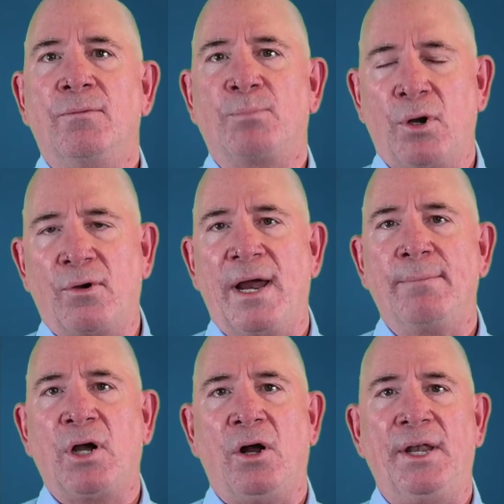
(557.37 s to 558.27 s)

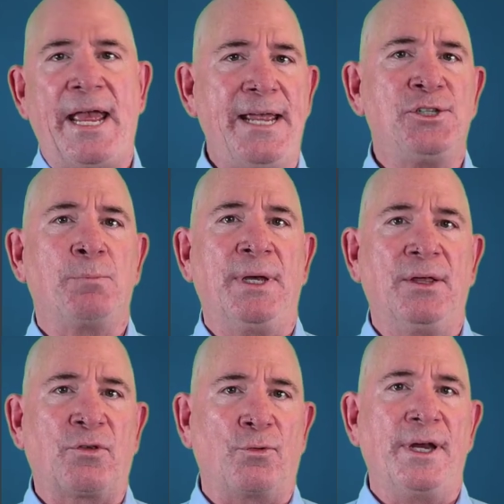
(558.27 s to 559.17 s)
program called
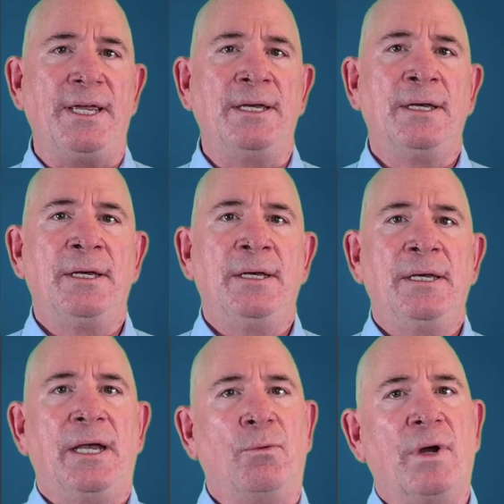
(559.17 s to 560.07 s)
hping3.
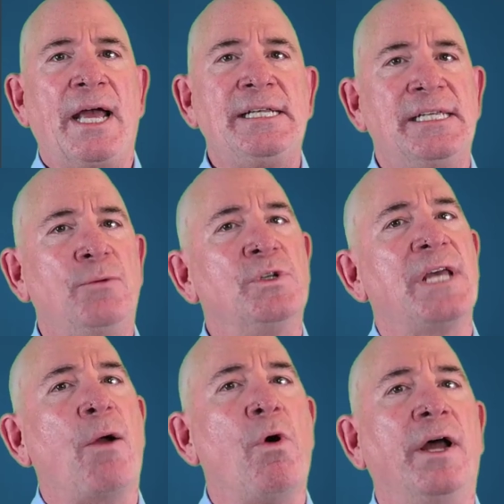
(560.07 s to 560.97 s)
And what I did was
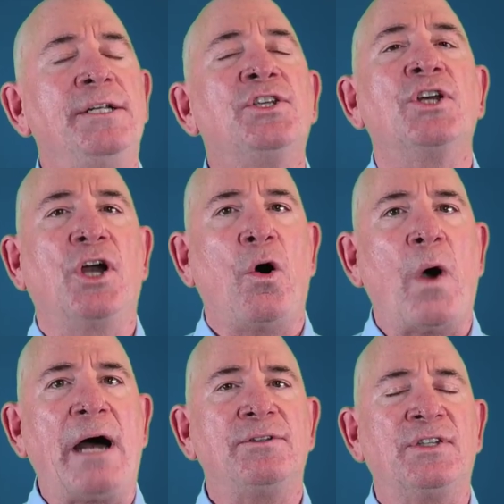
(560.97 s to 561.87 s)
I wanted to go
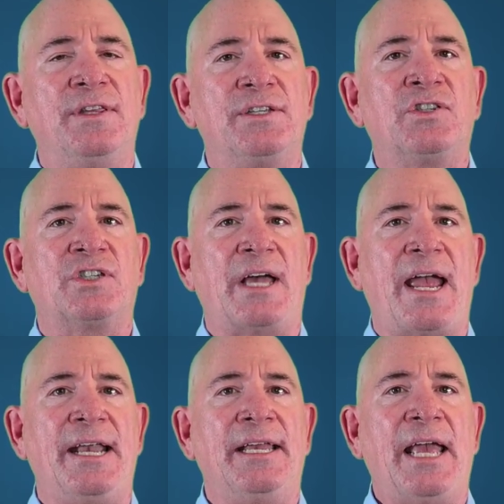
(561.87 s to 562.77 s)
out to this
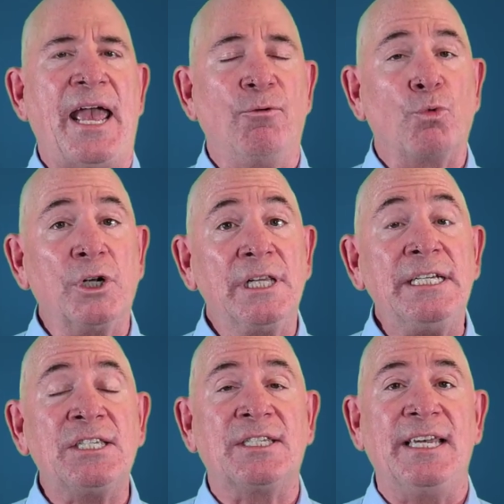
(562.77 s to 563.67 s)
site and
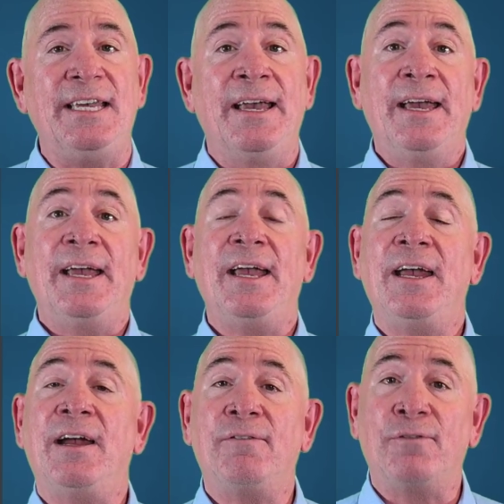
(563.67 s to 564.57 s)
really see
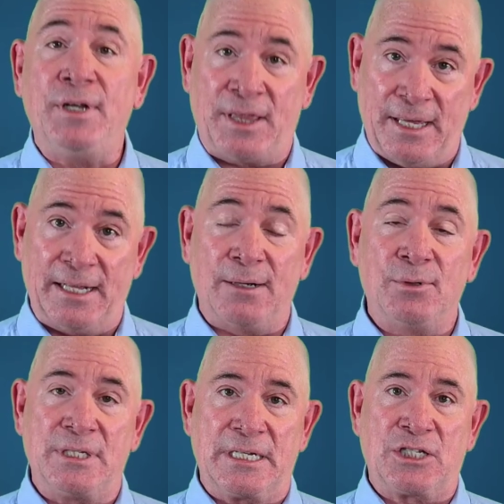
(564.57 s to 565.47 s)
everything that
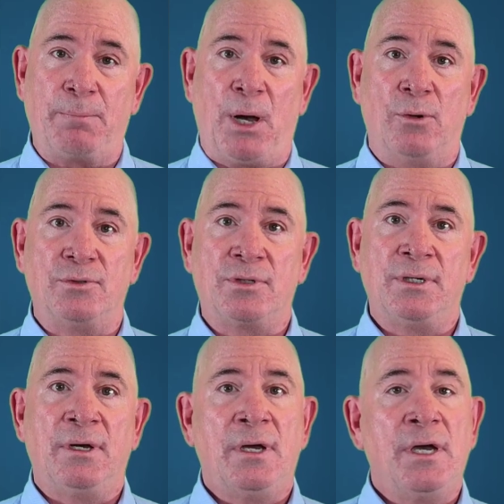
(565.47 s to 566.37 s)
was exposed.
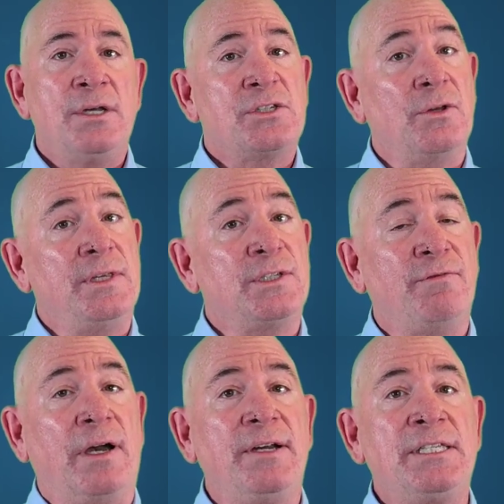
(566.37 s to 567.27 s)
So this
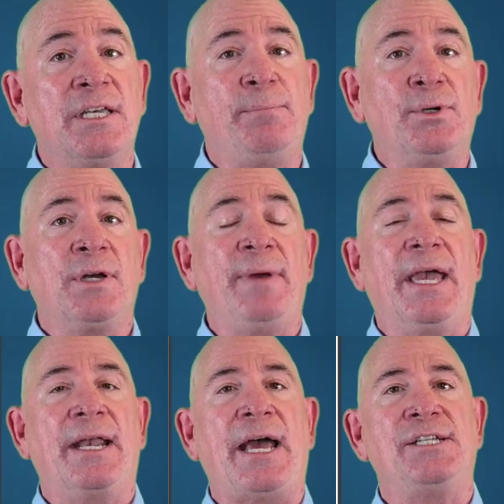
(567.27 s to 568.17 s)
very simple
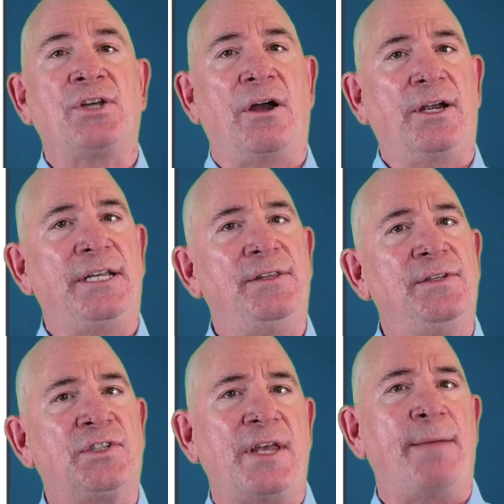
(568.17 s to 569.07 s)
command, I targeted
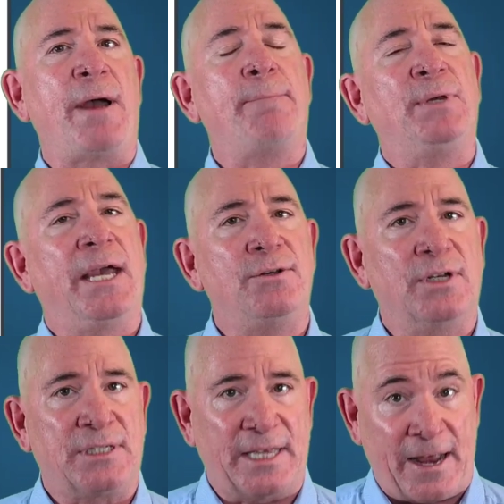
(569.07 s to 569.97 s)
the same IP
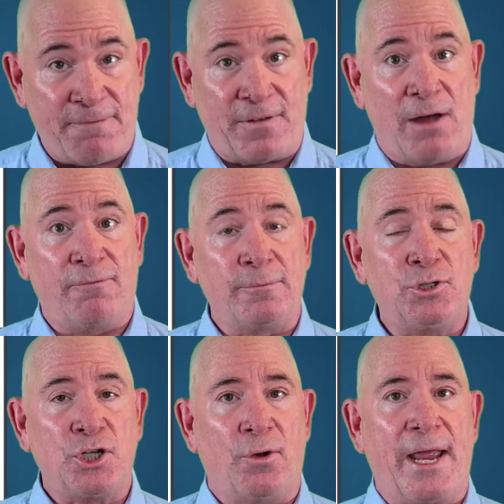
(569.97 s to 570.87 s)
address that I found from
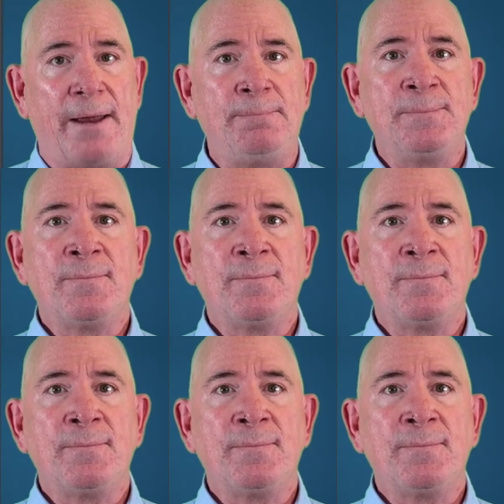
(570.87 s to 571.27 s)
Shodan